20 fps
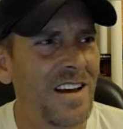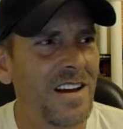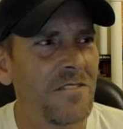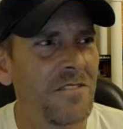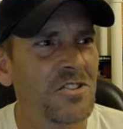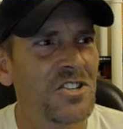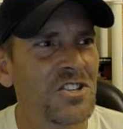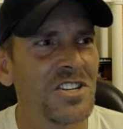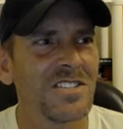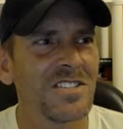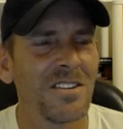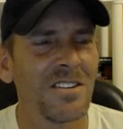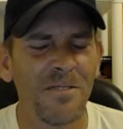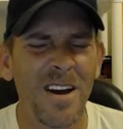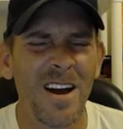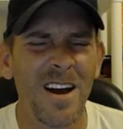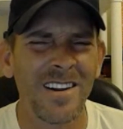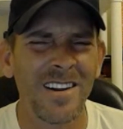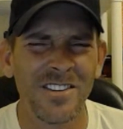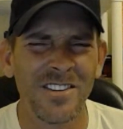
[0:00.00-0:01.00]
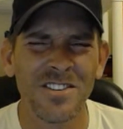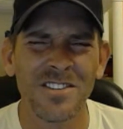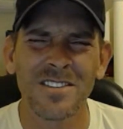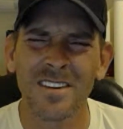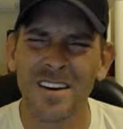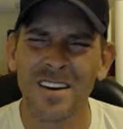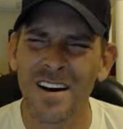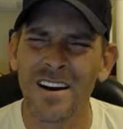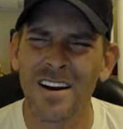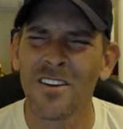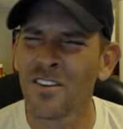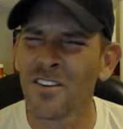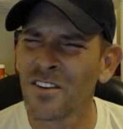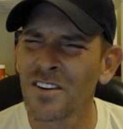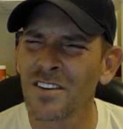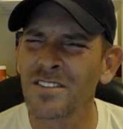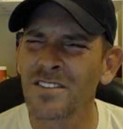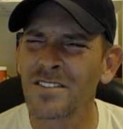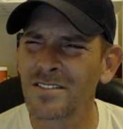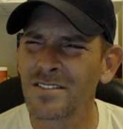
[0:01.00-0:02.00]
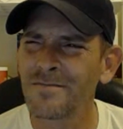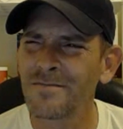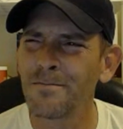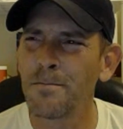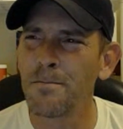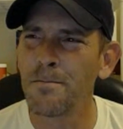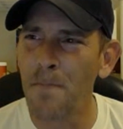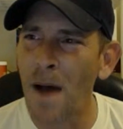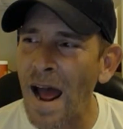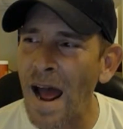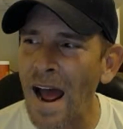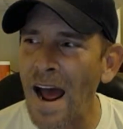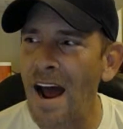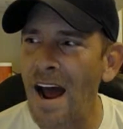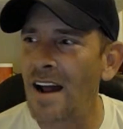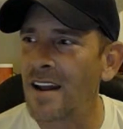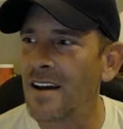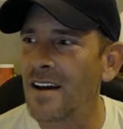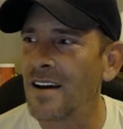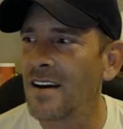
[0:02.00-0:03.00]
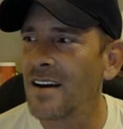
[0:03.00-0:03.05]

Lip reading: It was just the fact that it just kind of looks bad,